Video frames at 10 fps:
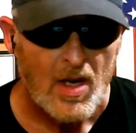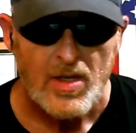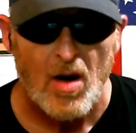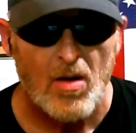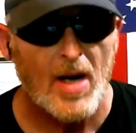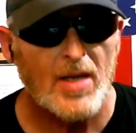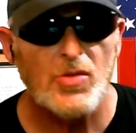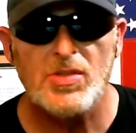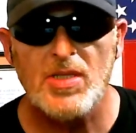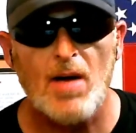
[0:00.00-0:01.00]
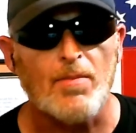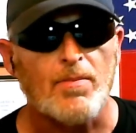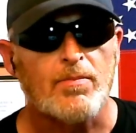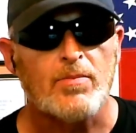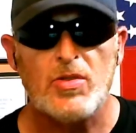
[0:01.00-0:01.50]
Y'all got to do something.
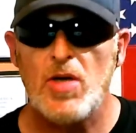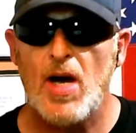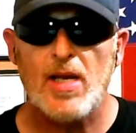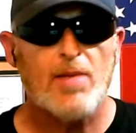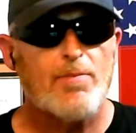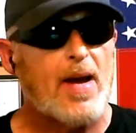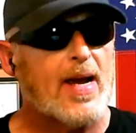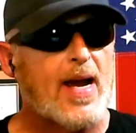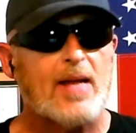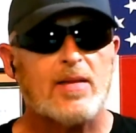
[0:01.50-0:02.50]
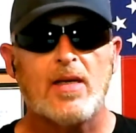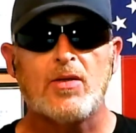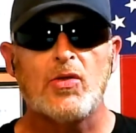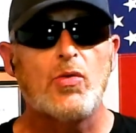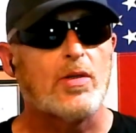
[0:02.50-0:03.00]
You got to get back out there.
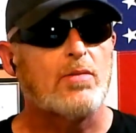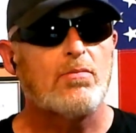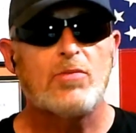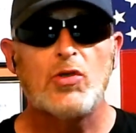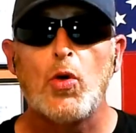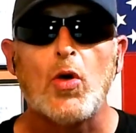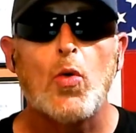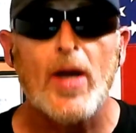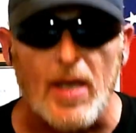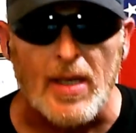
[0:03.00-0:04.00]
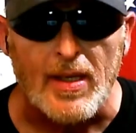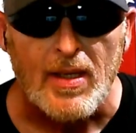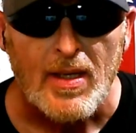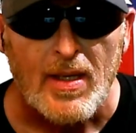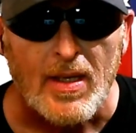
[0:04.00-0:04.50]
Do it. Do it quickly.
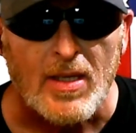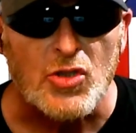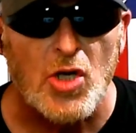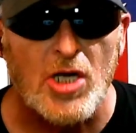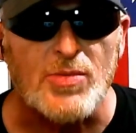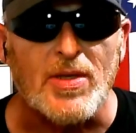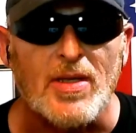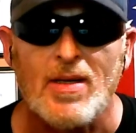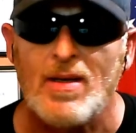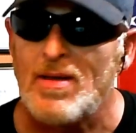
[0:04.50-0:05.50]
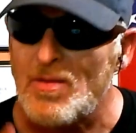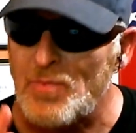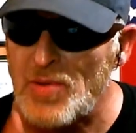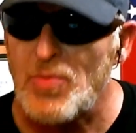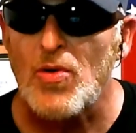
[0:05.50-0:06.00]
Because trust me, the
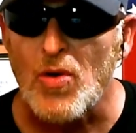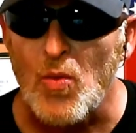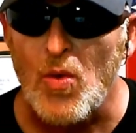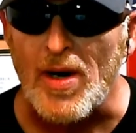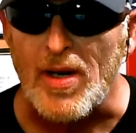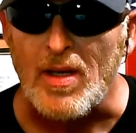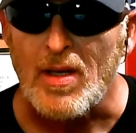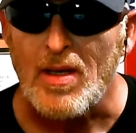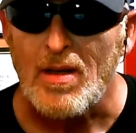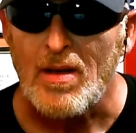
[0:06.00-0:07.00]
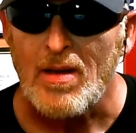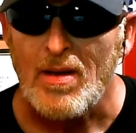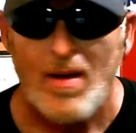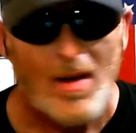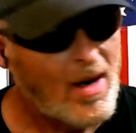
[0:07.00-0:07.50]
people are going to want it.
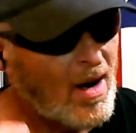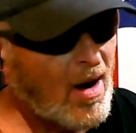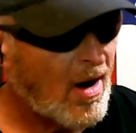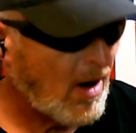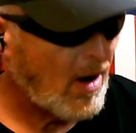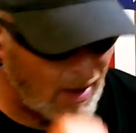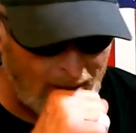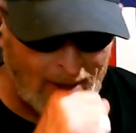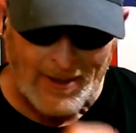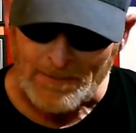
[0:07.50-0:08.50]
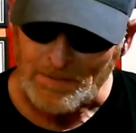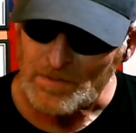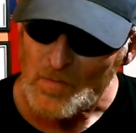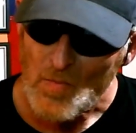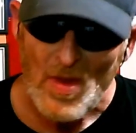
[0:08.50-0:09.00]
All
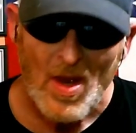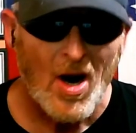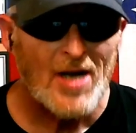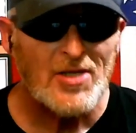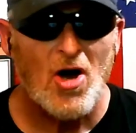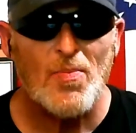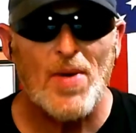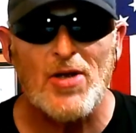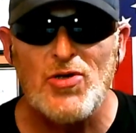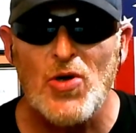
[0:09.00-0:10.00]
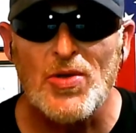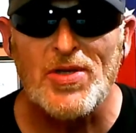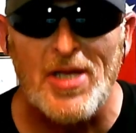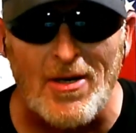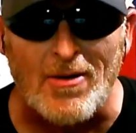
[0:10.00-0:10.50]
right, Dog Pound, you know the
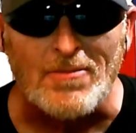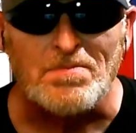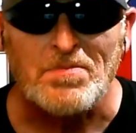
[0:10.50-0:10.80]
deal.